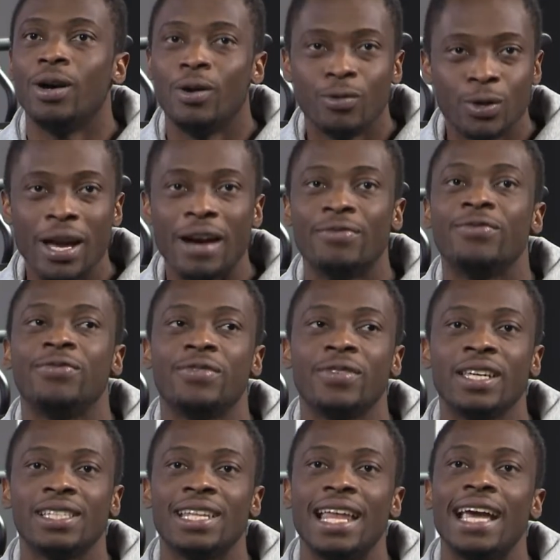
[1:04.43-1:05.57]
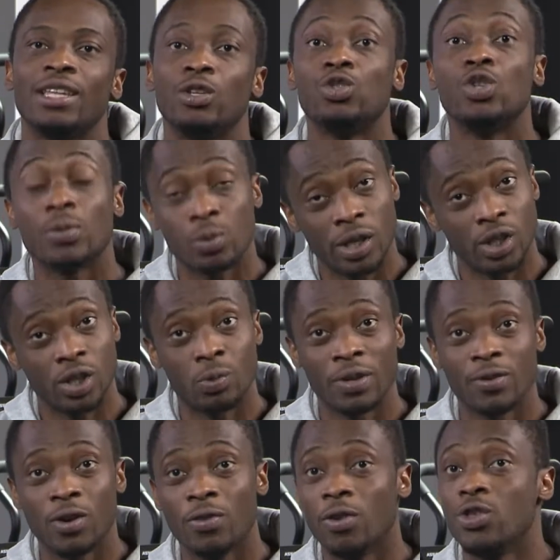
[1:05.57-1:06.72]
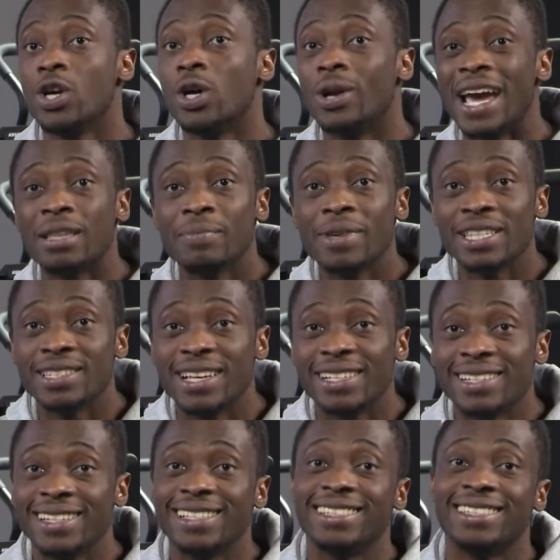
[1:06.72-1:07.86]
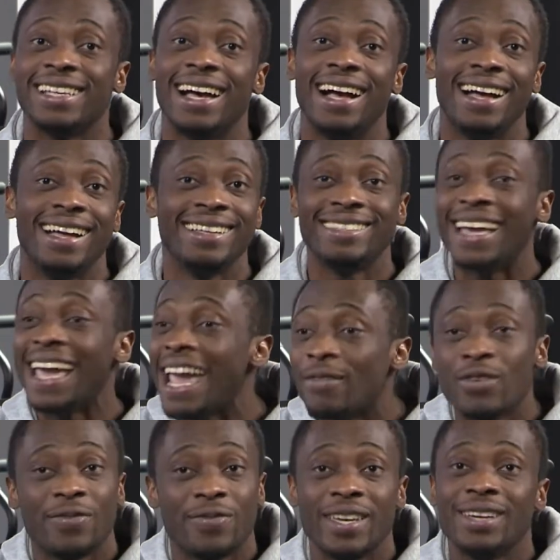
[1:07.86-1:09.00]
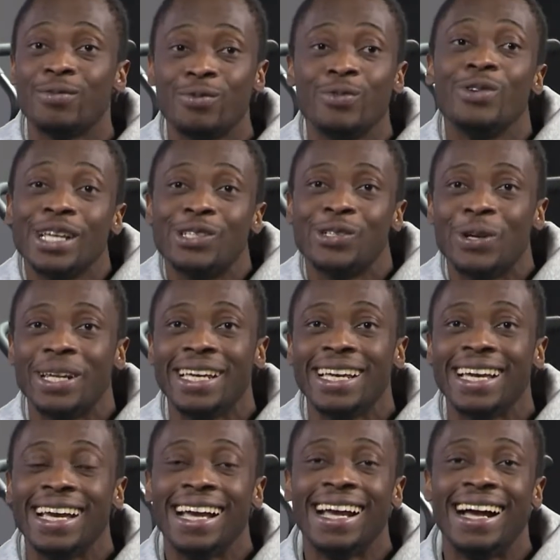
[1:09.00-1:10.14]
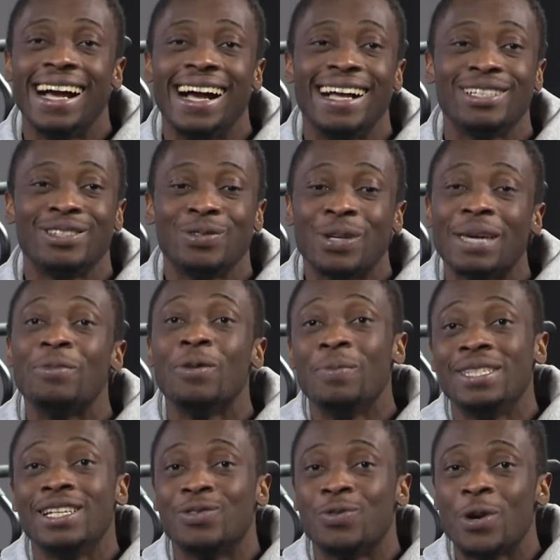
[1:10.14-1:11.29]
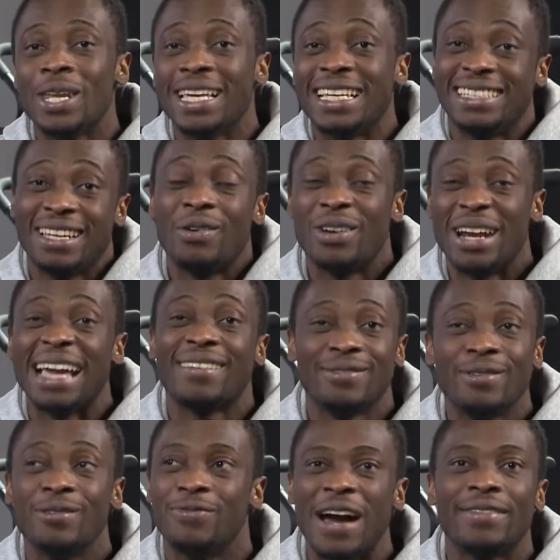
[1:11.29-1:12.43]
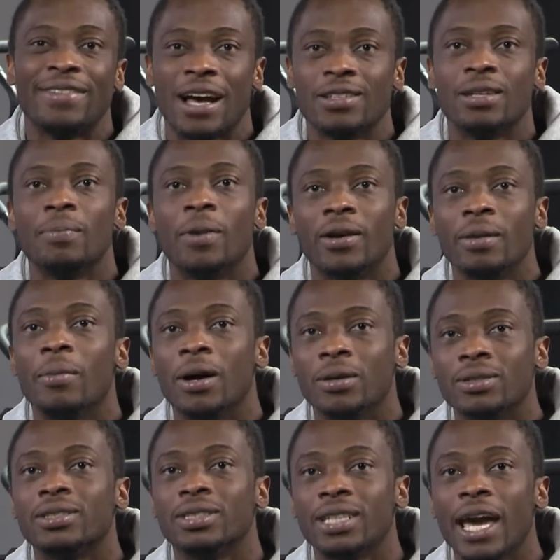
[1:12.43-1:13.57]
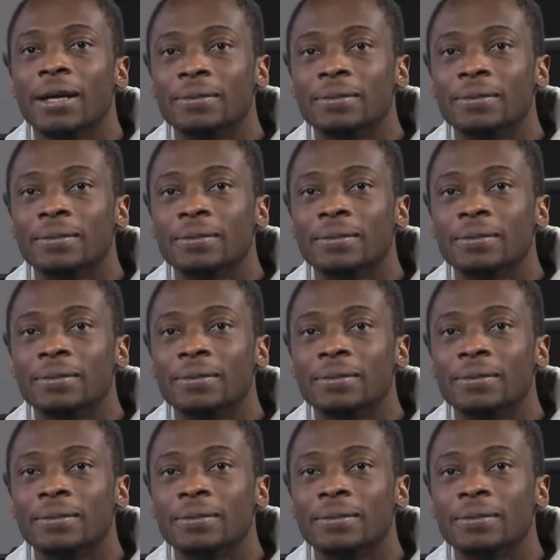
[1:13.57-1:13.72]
We have things like the subscription we've got for the online businesses. Everything literally to keep the business running is around like the £5,000 a month. Yeah.